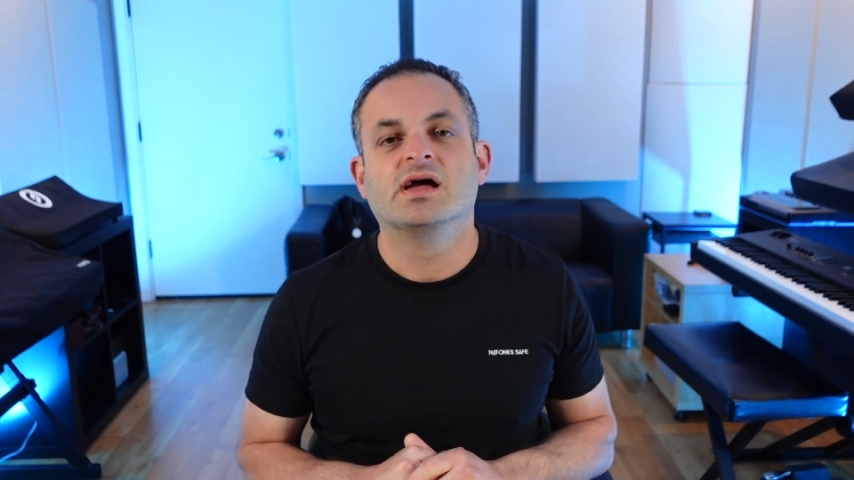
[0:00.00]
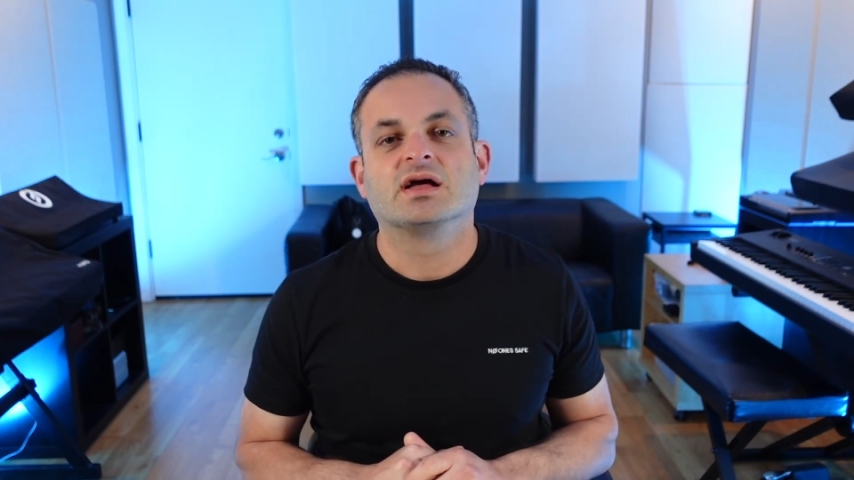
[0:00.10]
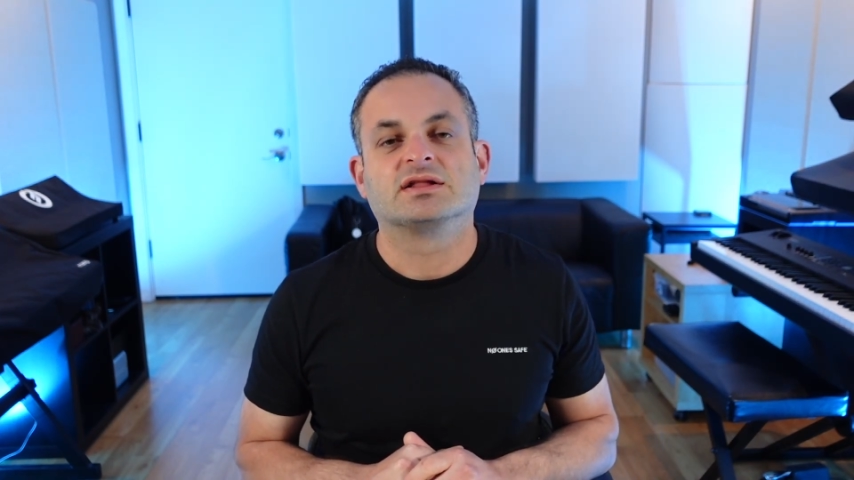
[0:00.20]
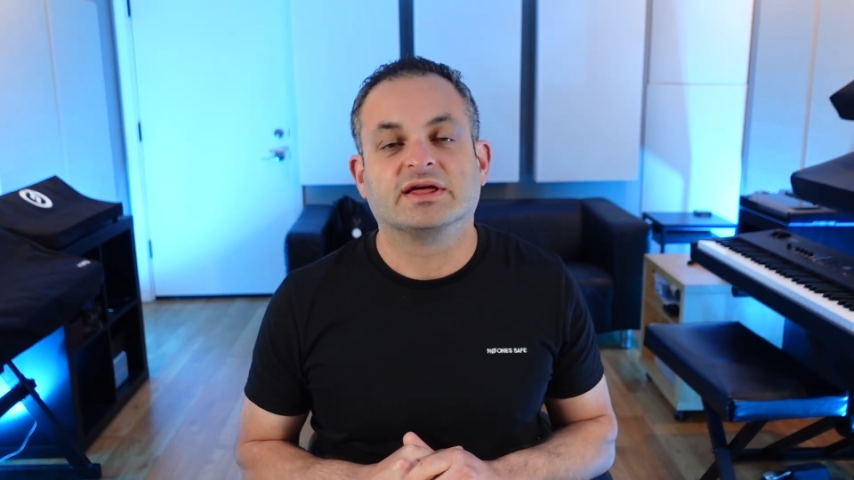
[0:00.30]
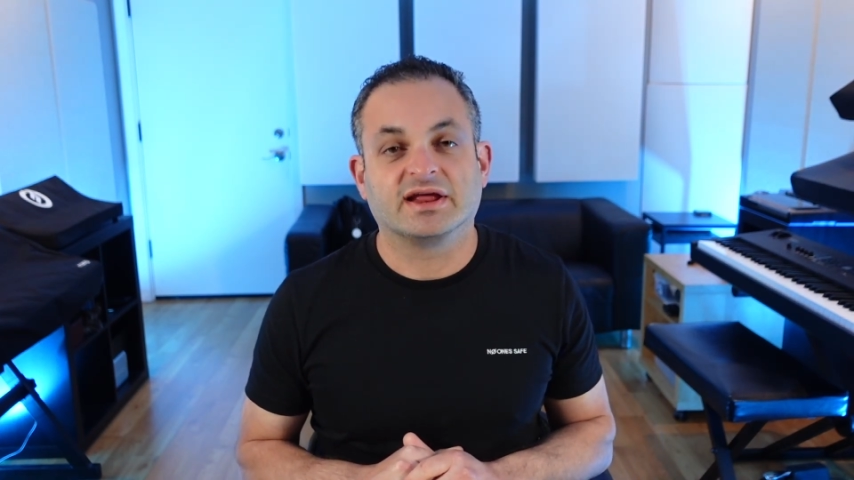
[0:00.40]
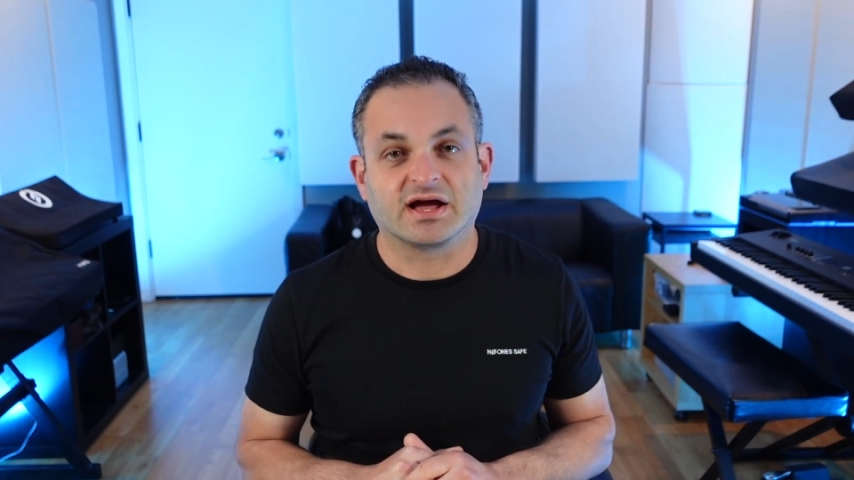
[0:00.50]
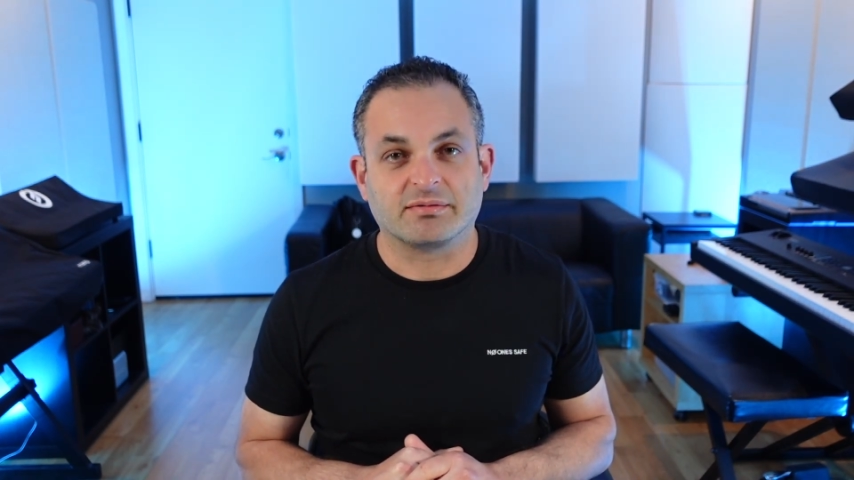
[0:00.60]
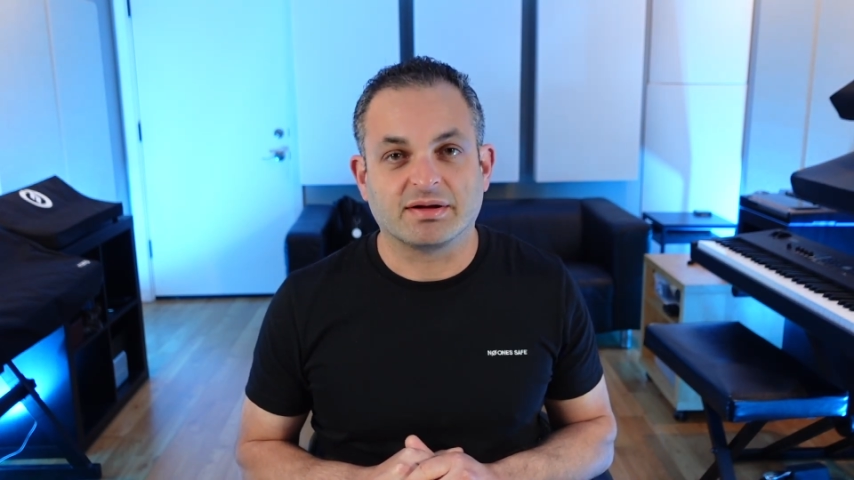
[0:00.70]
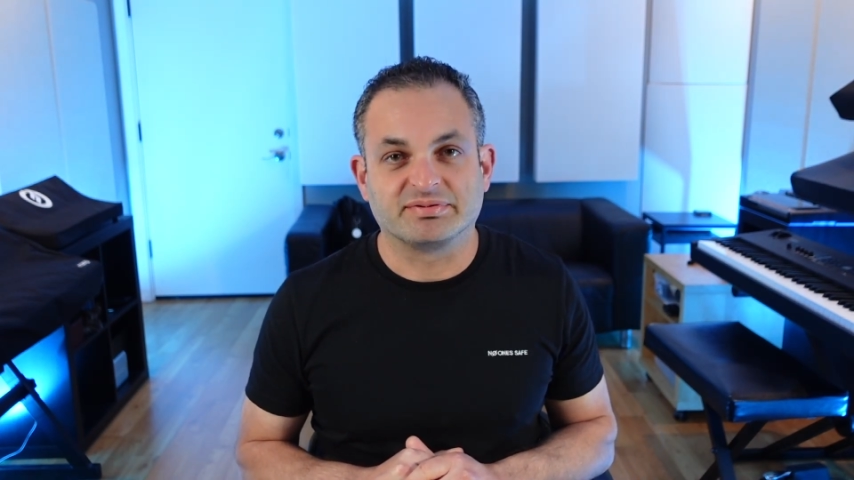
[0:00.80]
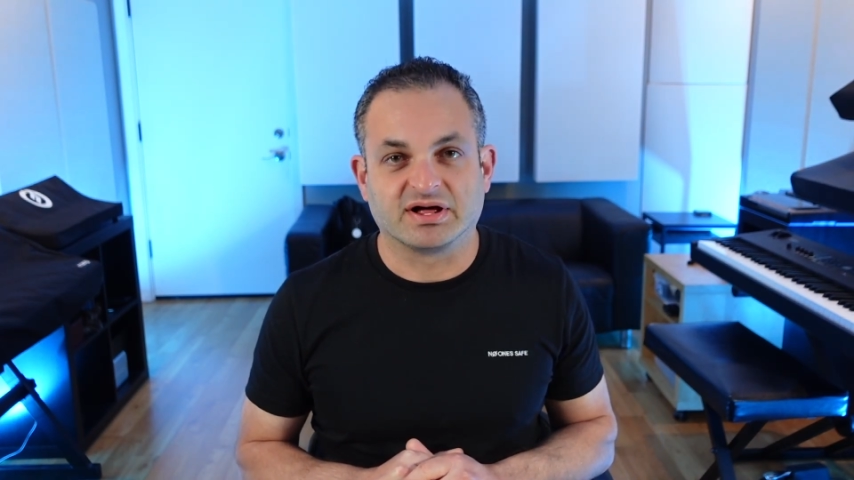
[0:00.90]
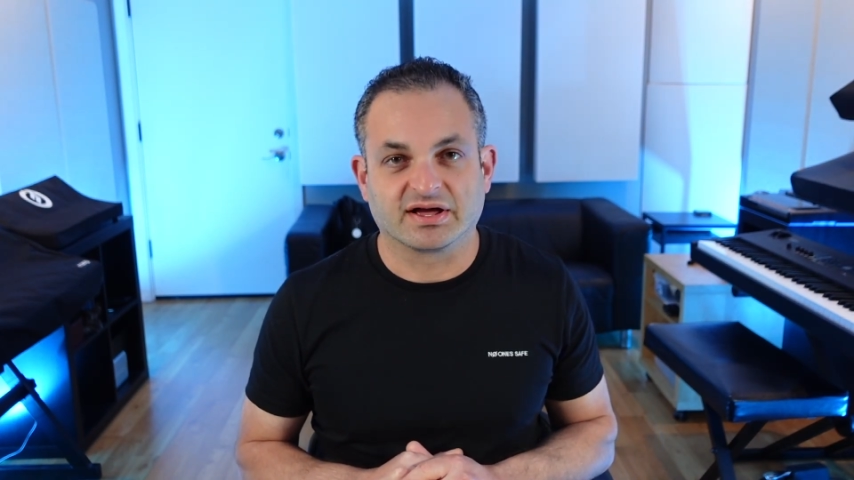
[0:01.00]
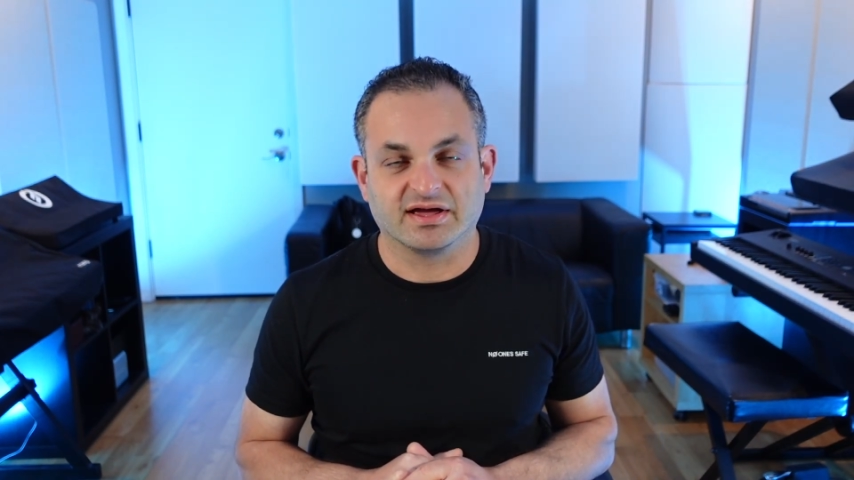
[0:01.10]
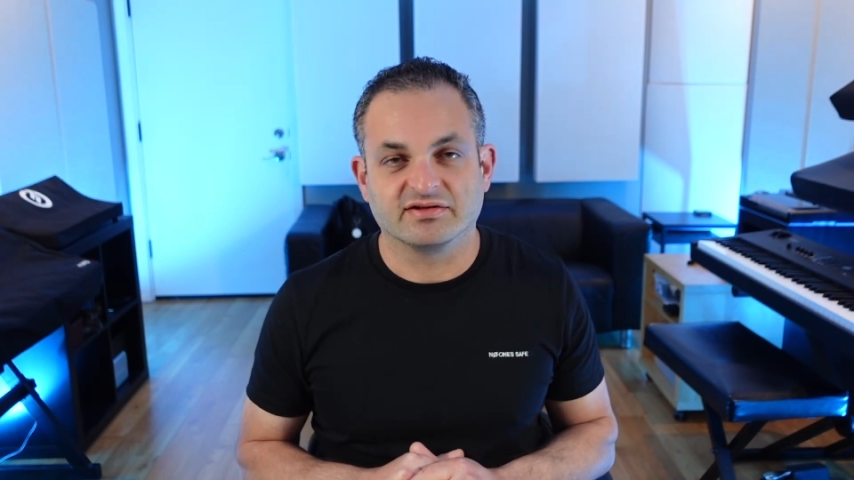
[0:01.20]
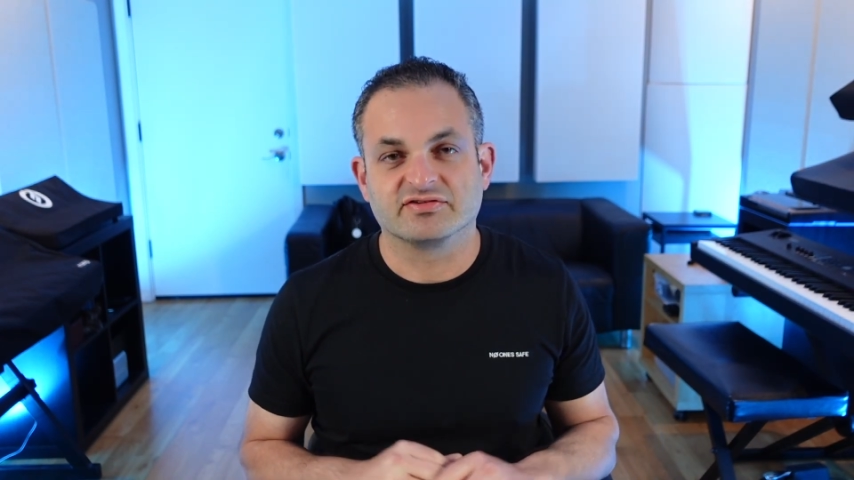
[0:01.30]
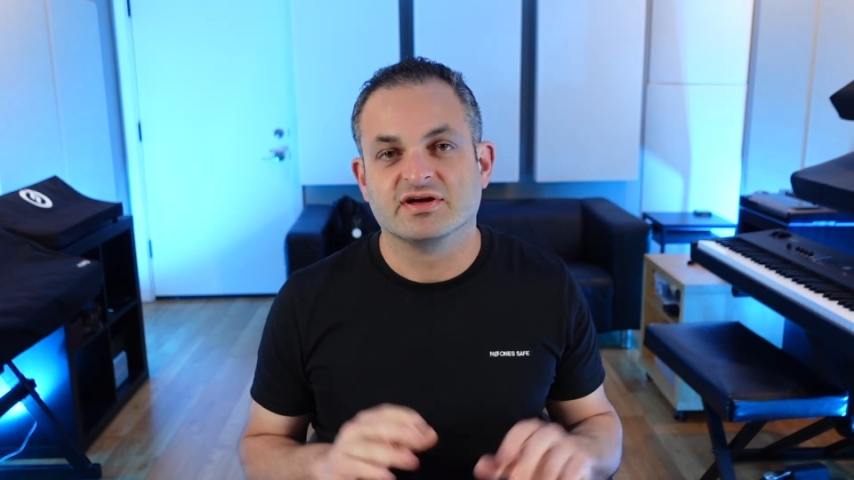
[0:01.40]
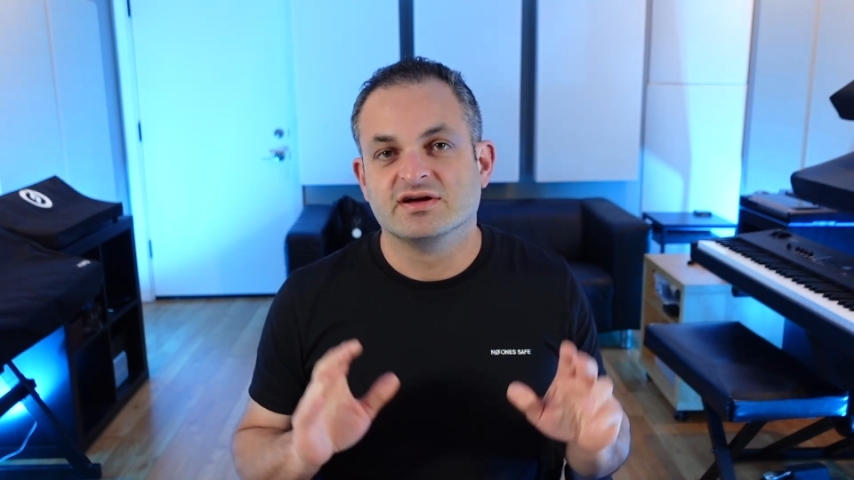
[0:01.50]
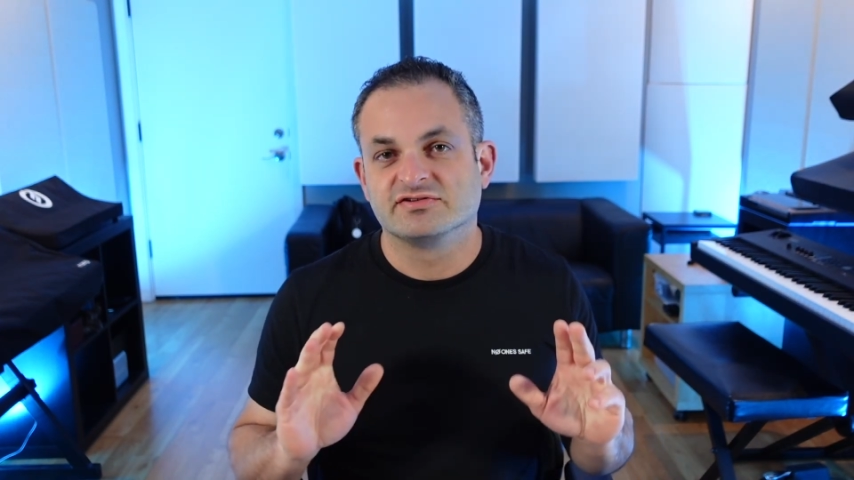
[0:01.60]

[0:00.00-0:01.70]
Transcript: cleaning out my plugins.